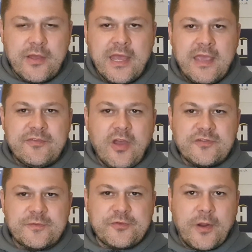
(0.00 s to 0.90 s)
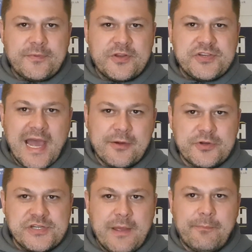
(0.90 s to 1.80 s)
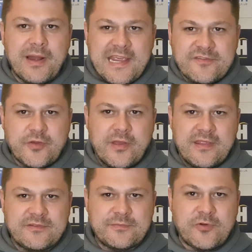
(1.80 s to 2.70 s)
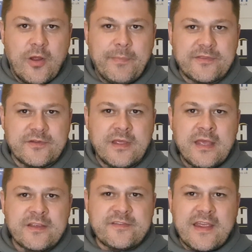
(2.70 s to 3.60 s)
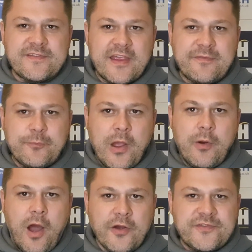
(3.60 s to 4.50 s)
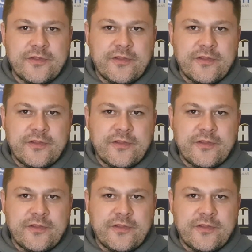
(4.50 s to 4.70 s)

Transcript: If you don't subscribe to the channel as yet, please do hit that subscribe button. Stay safe and well. I'll see you